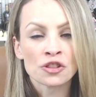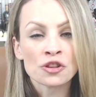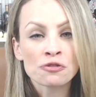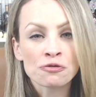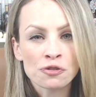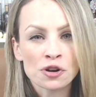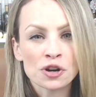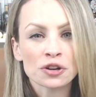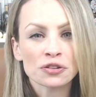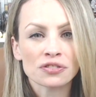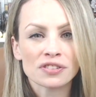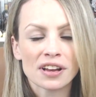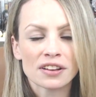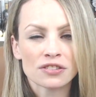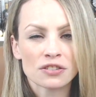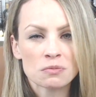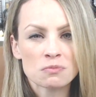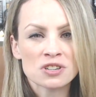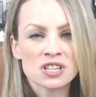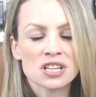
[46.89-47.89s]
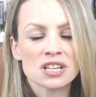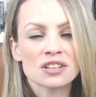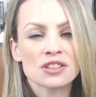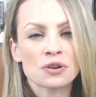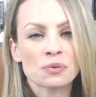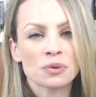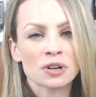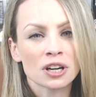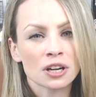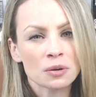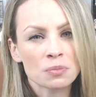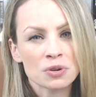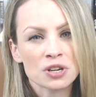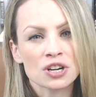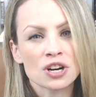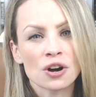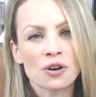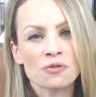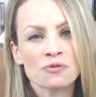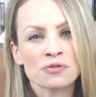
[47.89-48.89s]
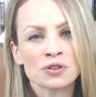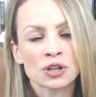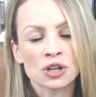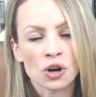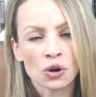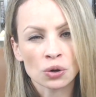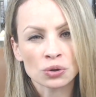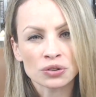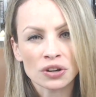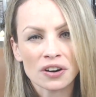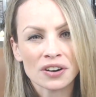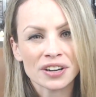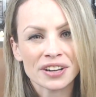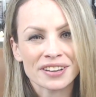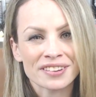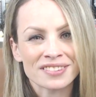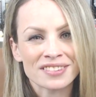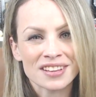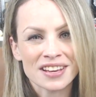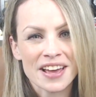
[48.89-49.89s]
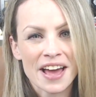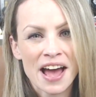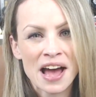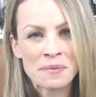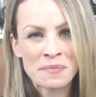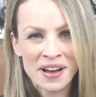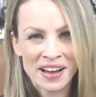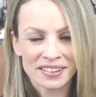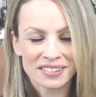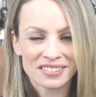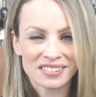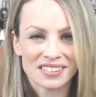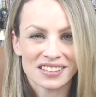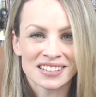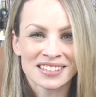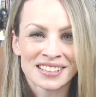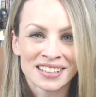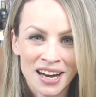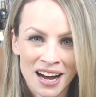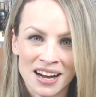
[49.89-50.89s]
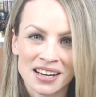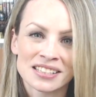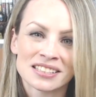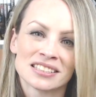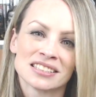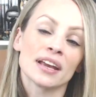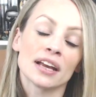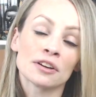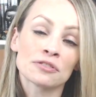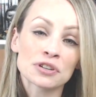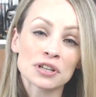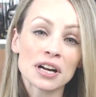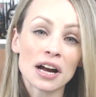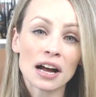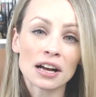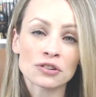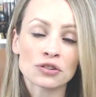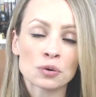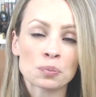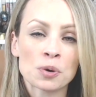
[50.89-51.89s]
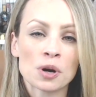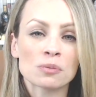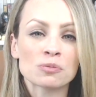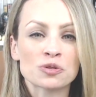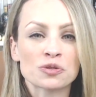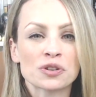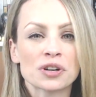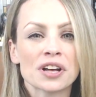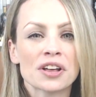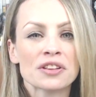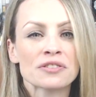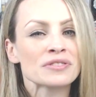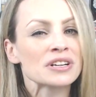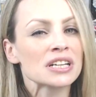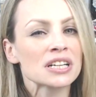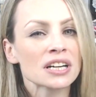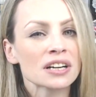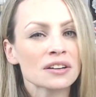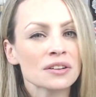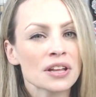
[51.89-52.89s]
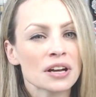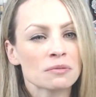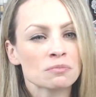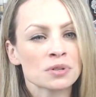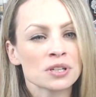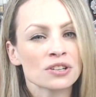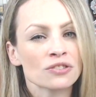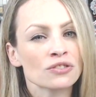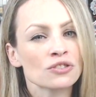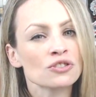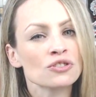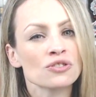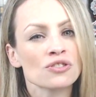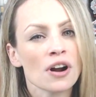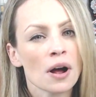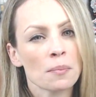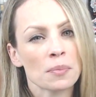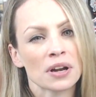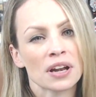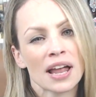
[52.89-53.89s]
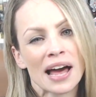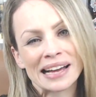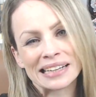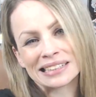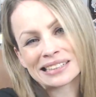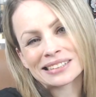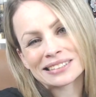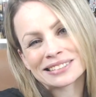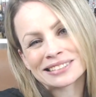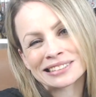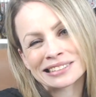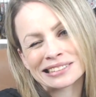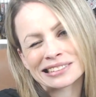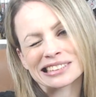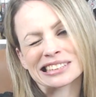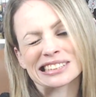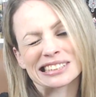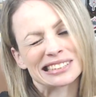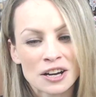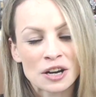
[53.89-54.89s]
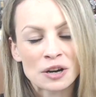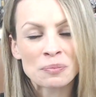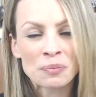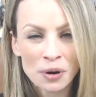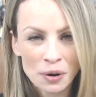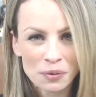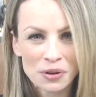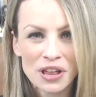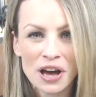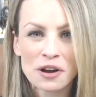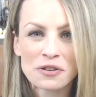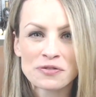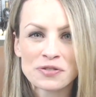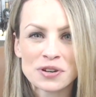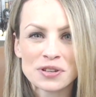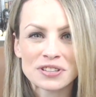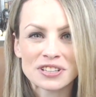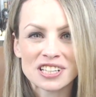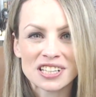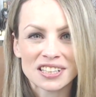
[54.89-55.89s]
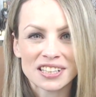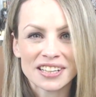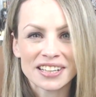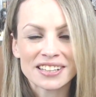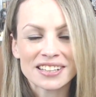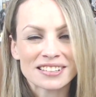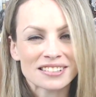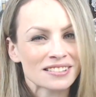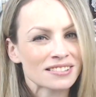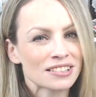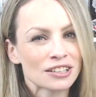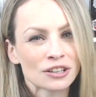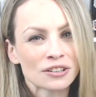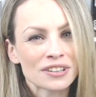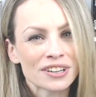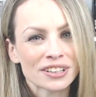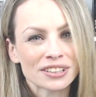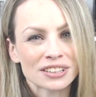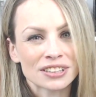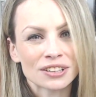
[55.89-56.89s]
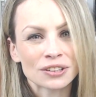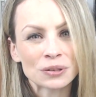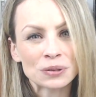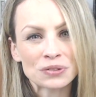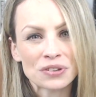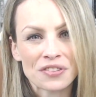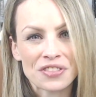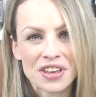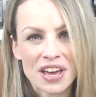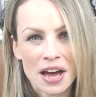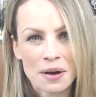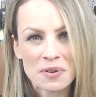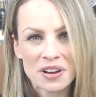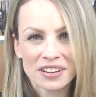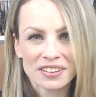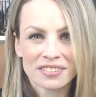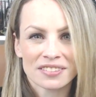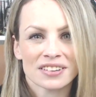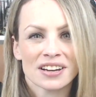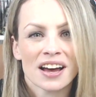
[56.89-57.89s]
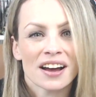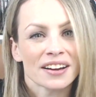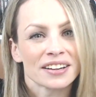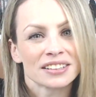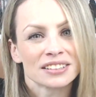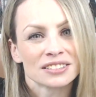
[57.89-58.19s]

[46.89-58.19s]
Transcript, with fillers: The first SMG that we're going to be going for gold on is the MX9. If you guys are pumped for another video, then please do drop a like. But without further delay, let's go and get gold on the MX9.